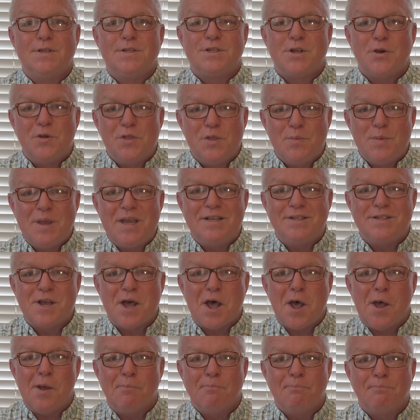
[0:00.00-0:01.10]
So in the
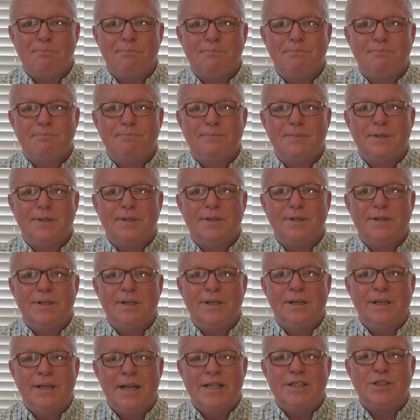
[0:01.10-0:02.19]
meantime,
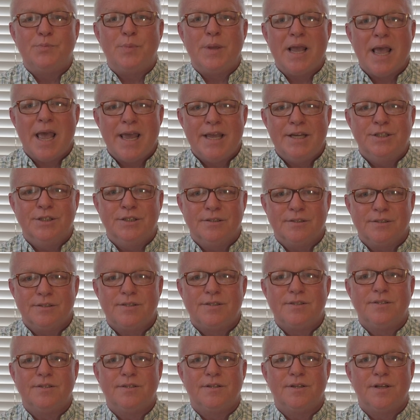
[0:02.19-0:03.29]
let's be
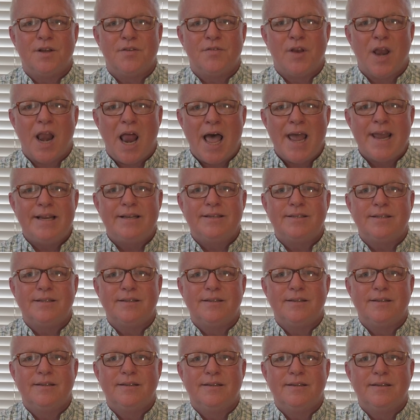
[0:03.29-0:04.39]
agents of light
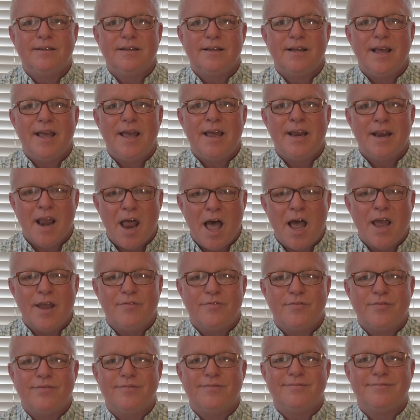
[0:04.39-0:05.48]
and
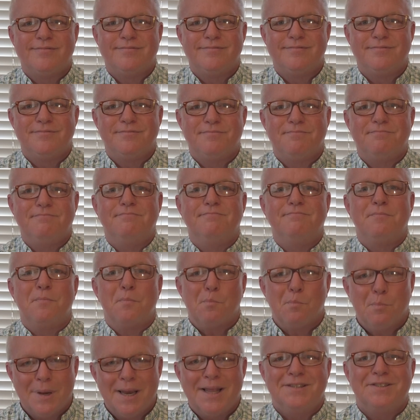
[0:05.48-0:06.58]
life.
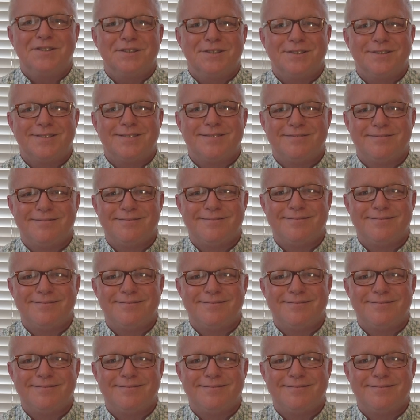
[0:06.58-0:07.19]
Blessings.